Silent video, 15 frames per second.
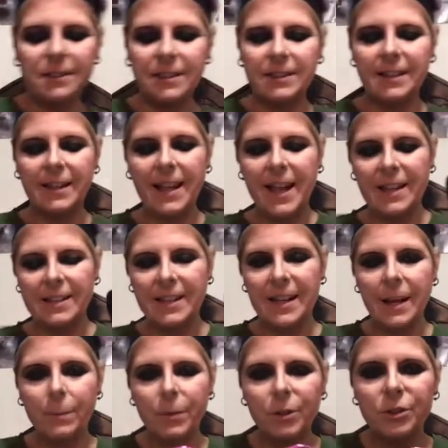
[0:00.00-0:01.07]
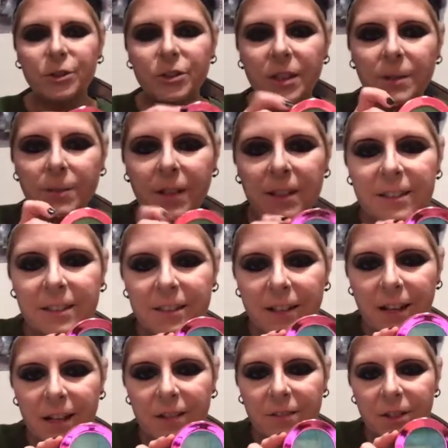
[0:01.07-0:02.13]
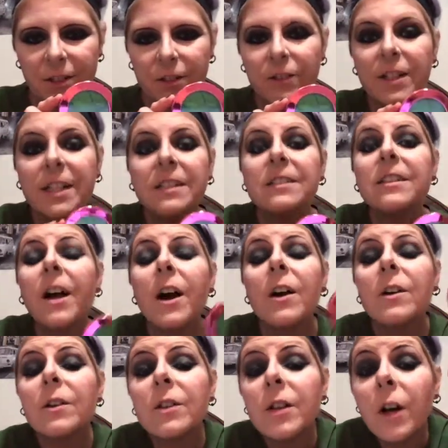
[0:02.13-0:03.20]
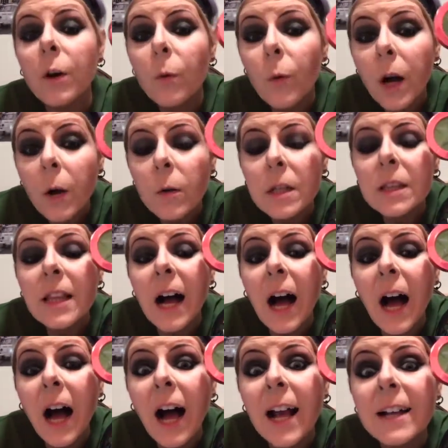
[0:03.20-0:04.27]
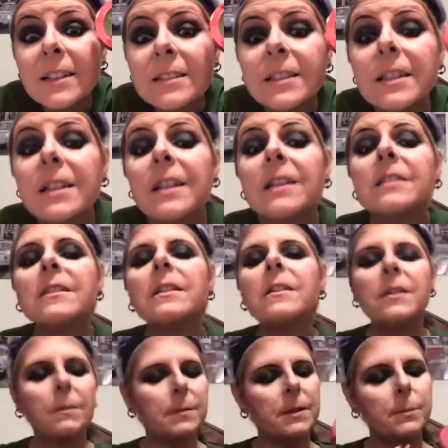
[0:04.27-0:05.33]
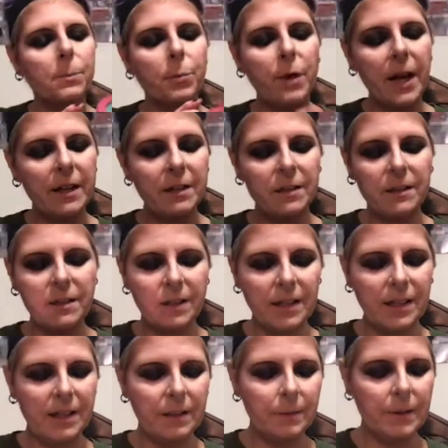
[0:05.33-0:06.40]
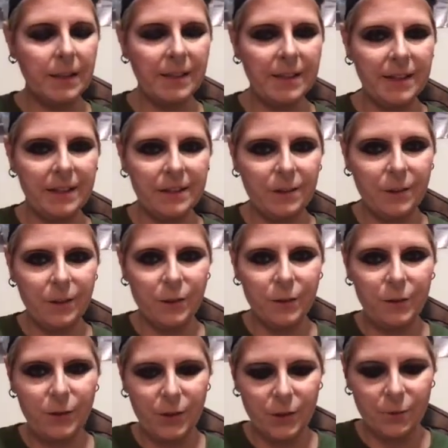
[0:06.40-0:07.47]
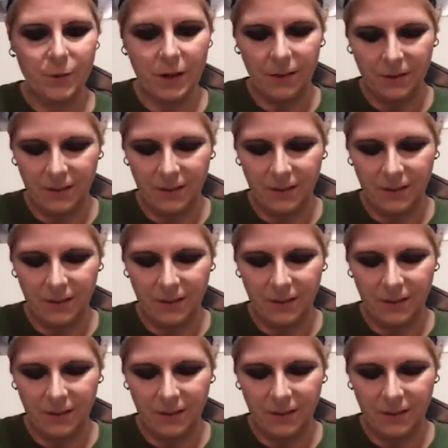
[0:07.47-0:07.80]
the Candy Apple Drip because it's kind of a green tone. It'll go well with the eyes here. It's a little bit brighter green, but I think it'll go really well.